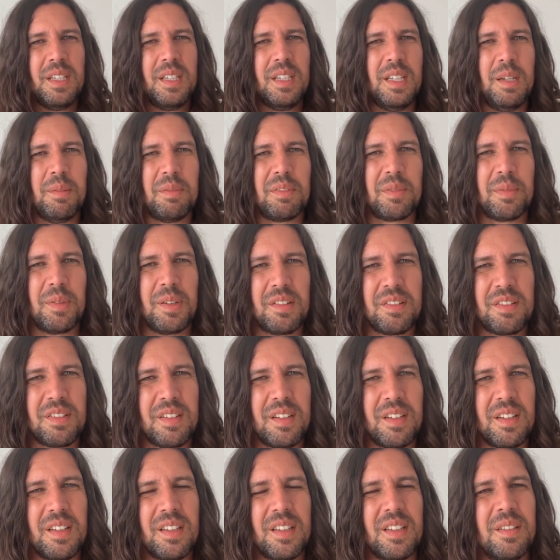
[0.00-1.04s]
Ipswich
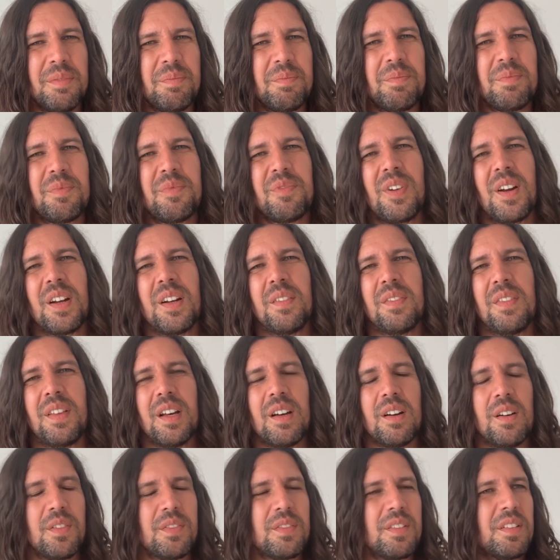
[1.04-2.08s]
shirt at the front of that
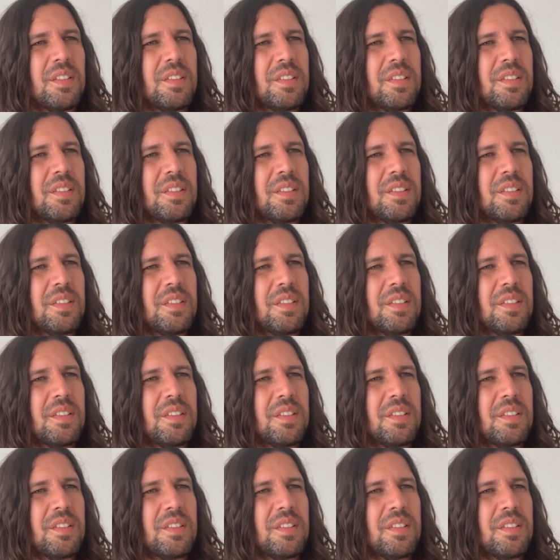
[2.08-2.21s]
often.